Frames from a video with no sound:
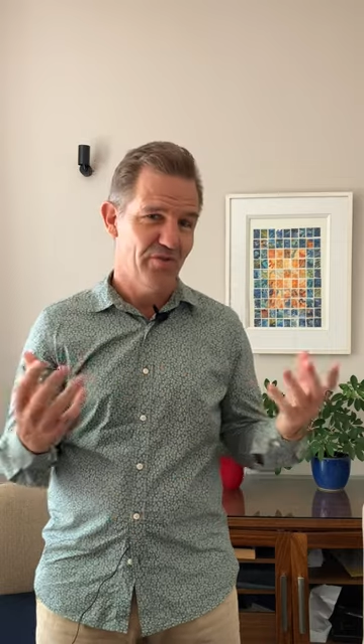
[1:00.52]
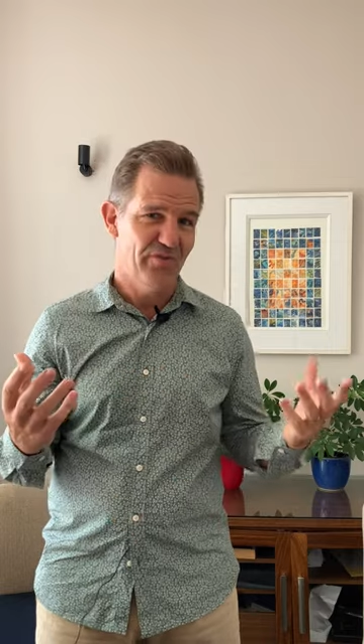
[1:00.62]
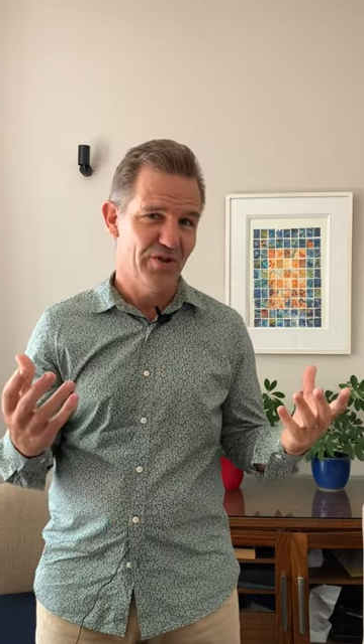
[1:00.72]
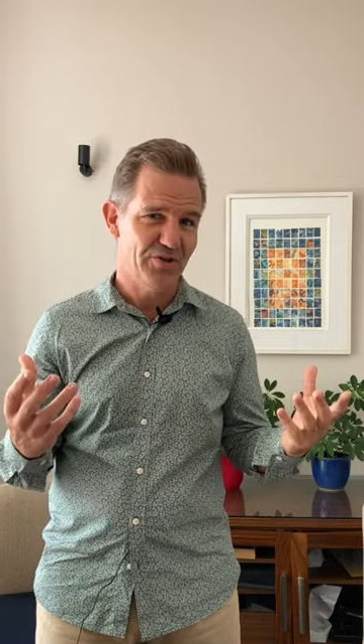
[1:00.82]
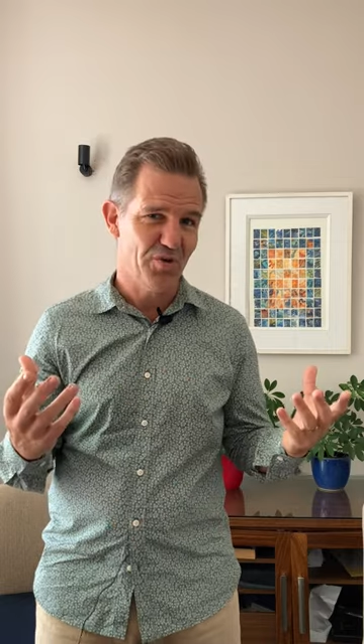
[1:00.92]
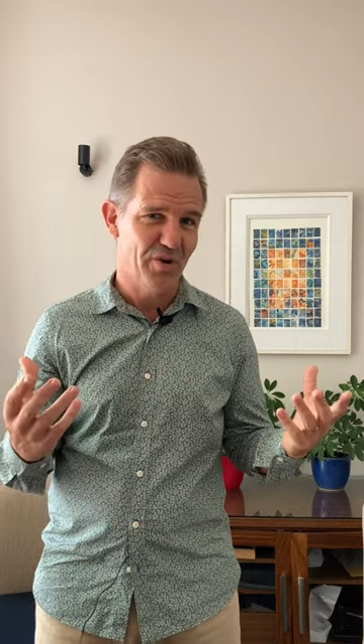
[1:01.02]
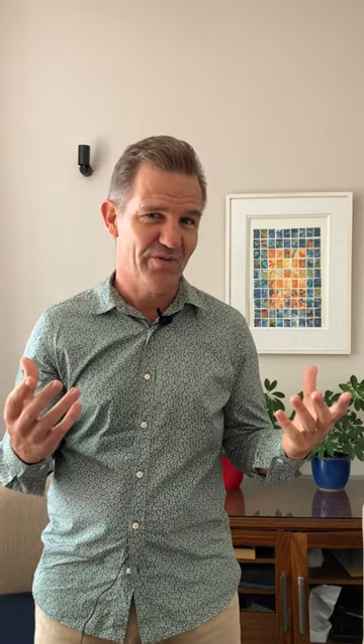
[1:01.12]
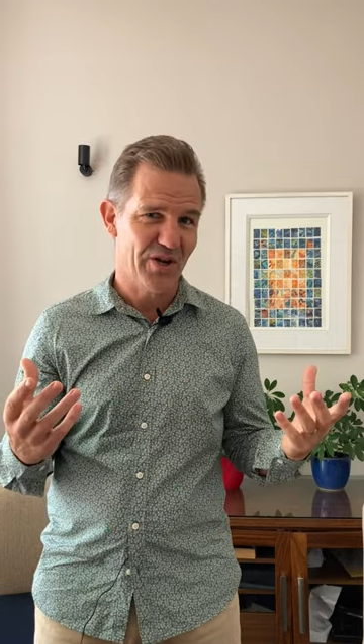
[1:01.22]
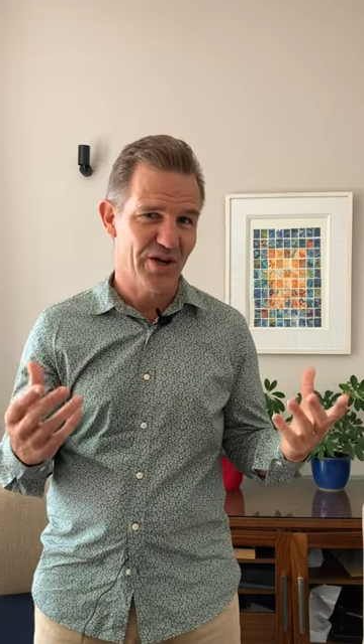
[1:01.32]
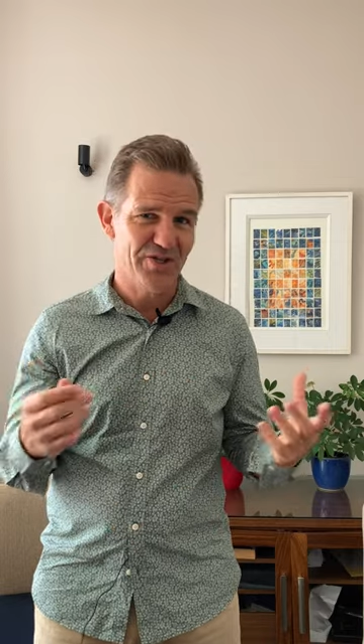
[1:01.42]
First rule of
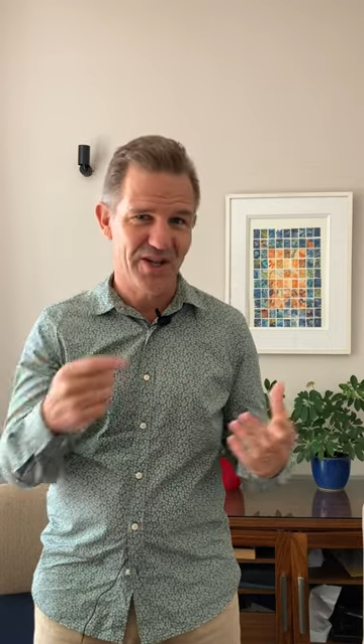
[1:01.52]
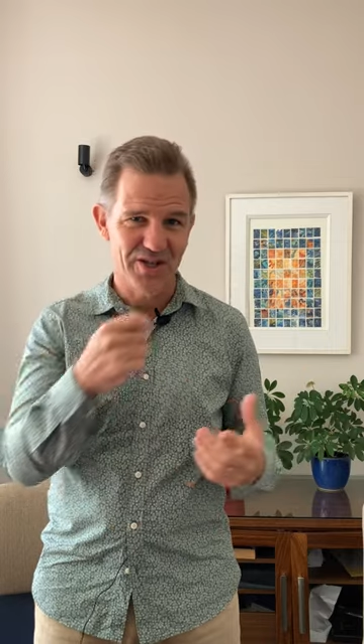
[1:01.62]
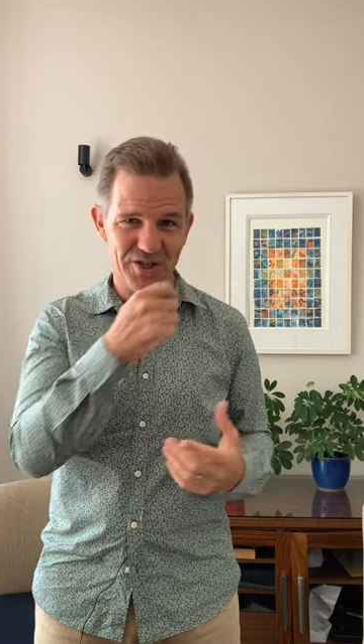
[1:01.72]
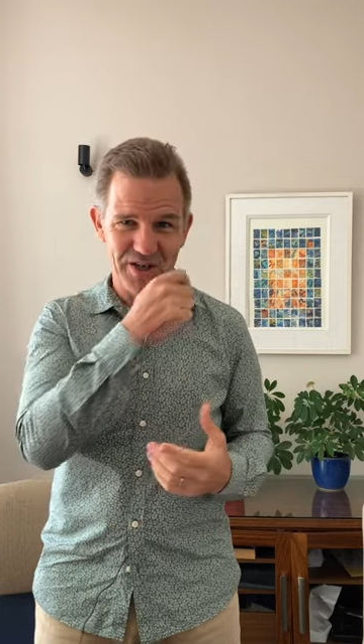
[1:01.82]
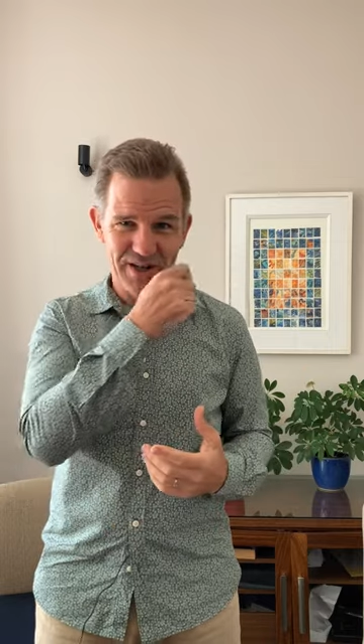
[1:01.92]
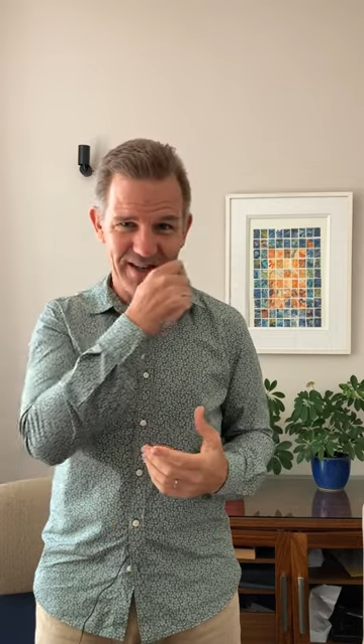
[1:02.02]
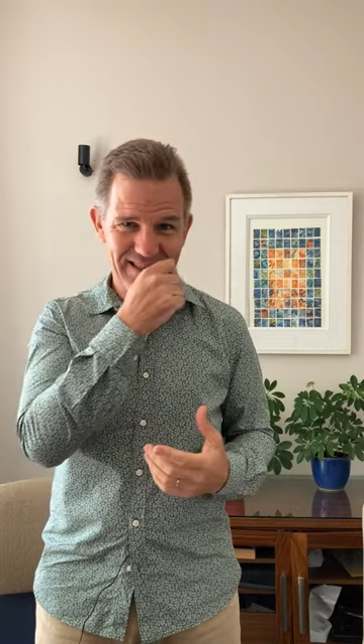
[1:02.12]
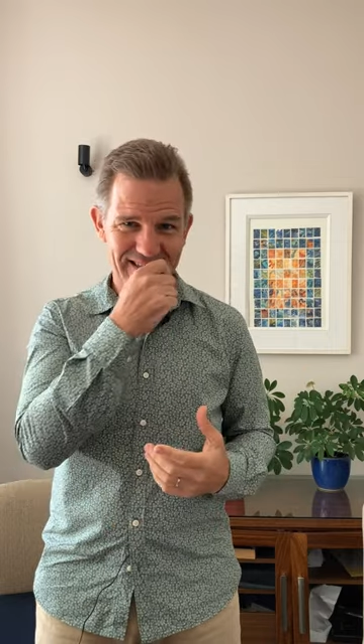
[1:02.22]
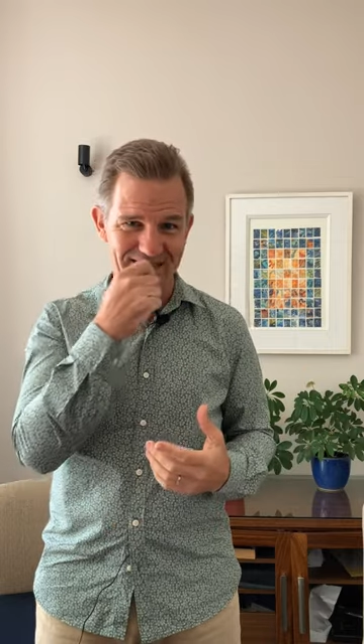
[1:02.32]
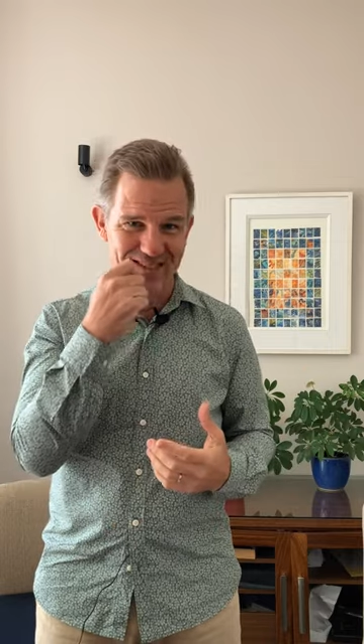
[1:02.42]
negotiation
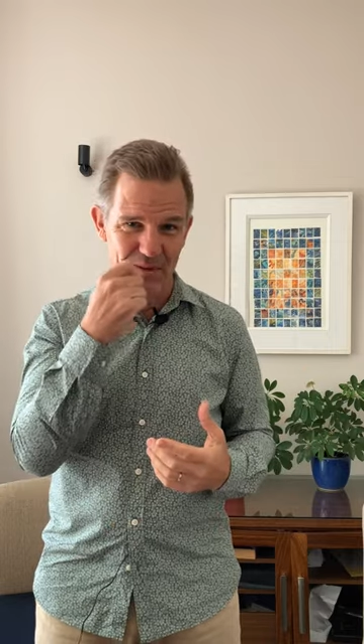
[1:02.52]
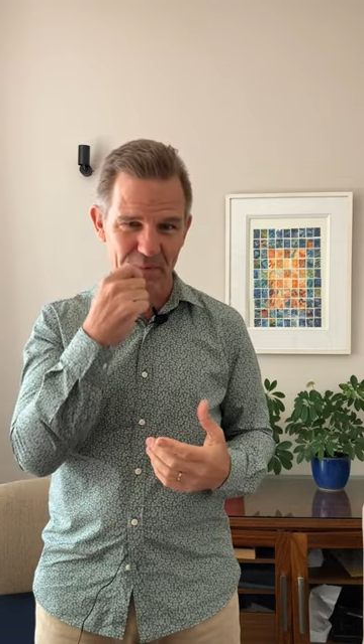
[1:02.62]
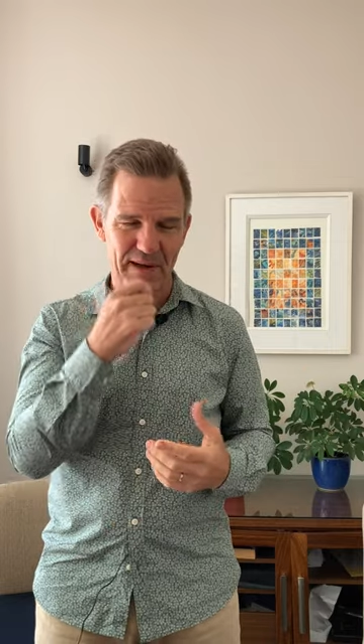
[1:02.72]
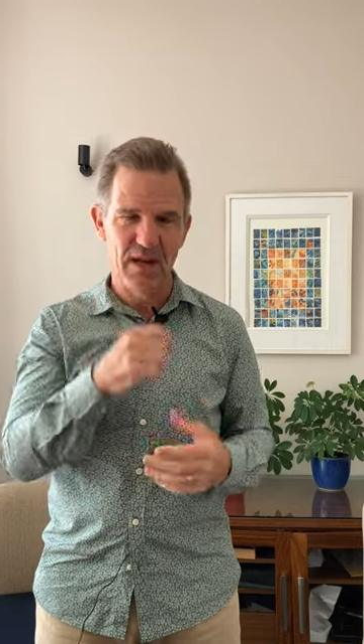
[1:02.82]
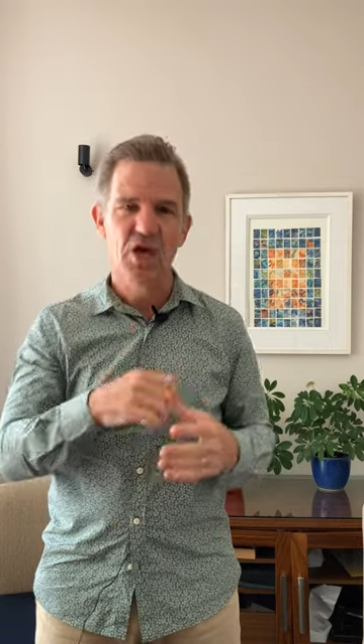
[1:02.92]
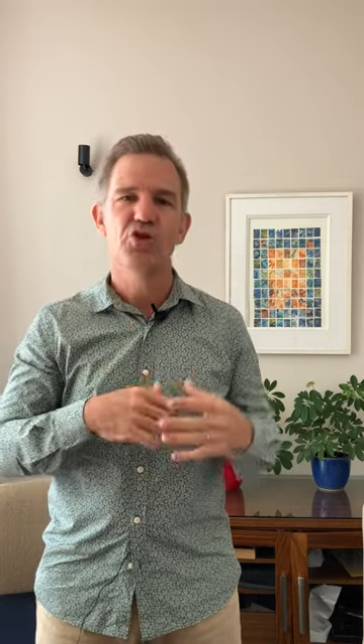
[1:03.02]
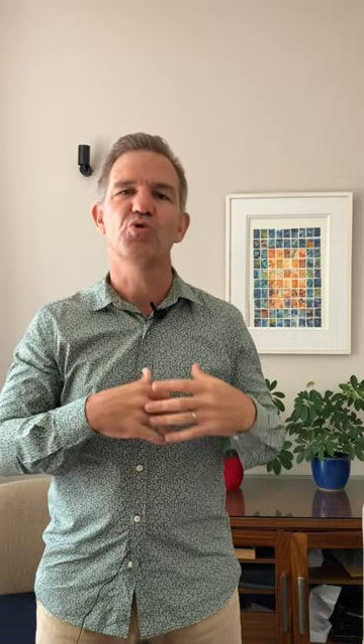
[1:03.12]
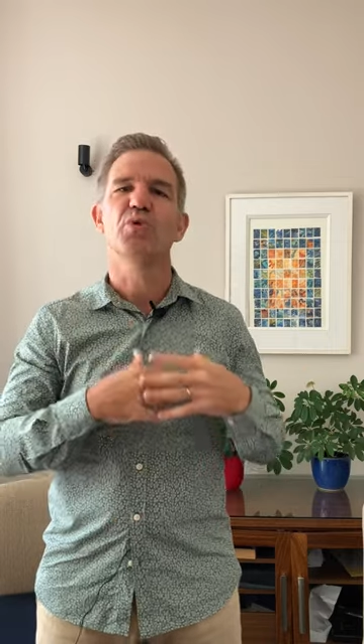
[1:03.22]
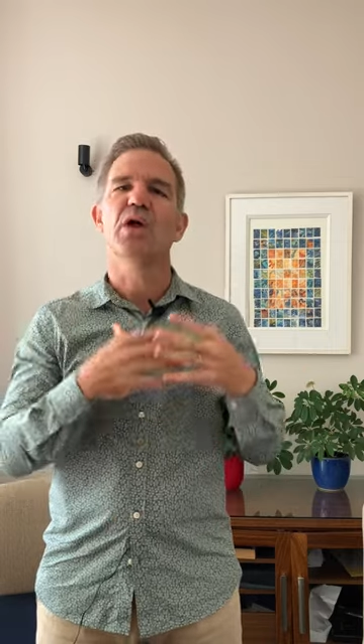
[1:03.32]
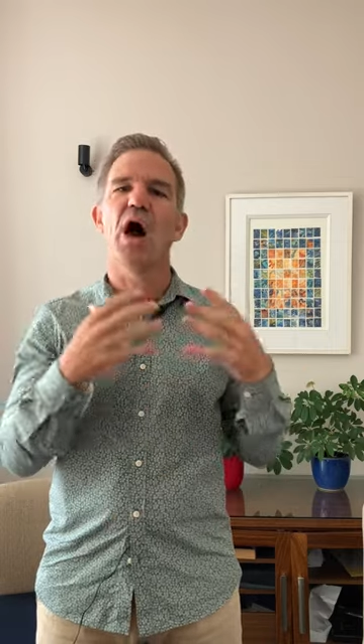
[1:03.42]
zip it.
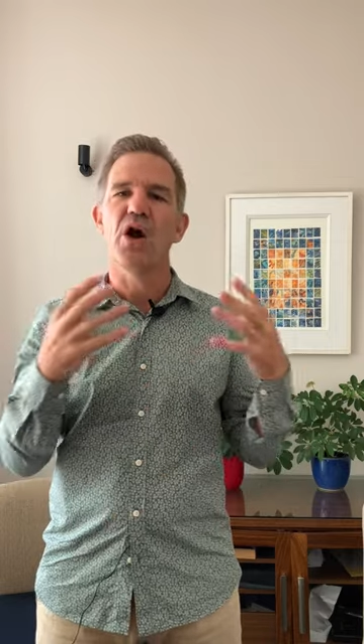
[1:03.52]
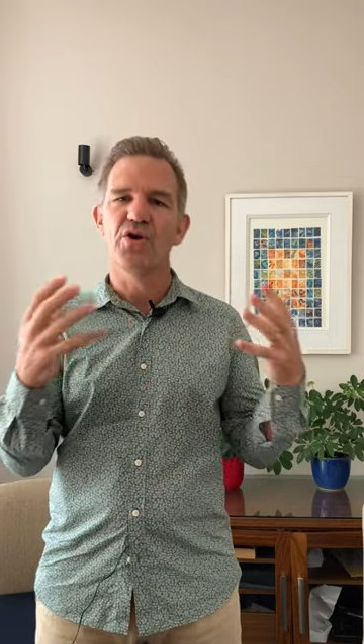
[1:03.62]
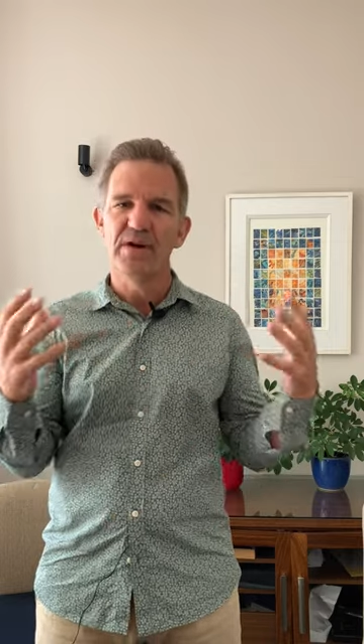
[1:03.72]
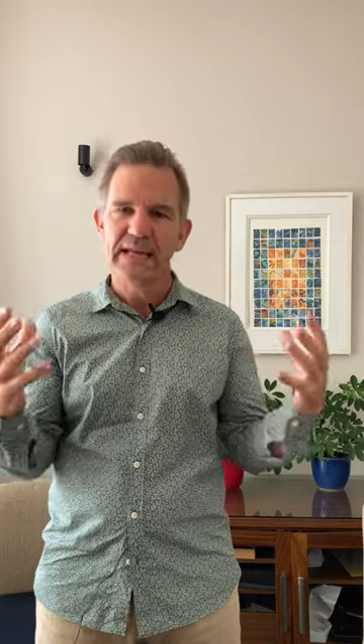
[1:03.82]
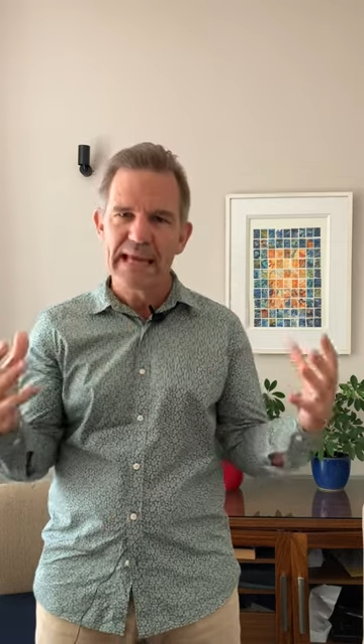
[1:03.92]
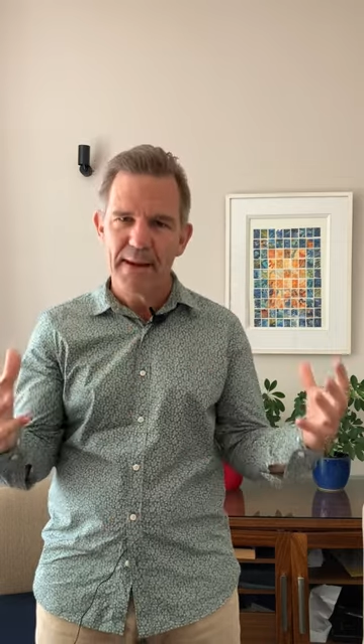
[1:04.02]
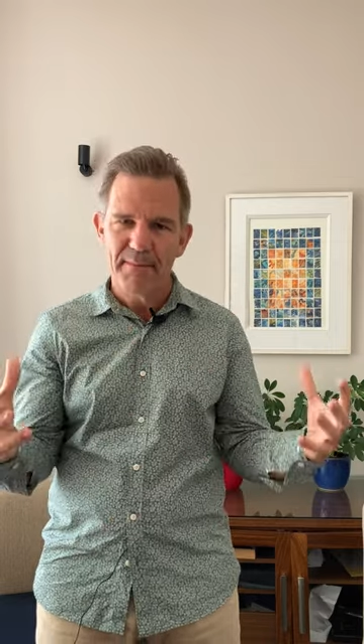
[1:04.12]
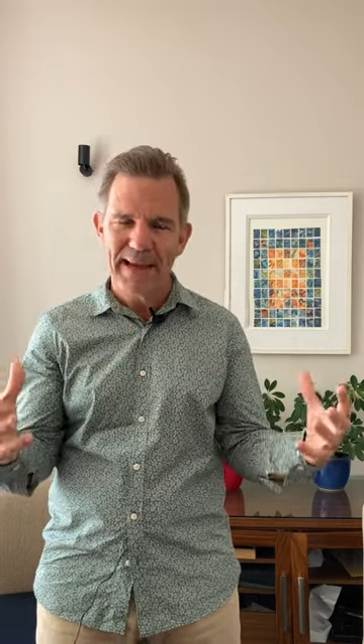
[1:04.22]
You will only get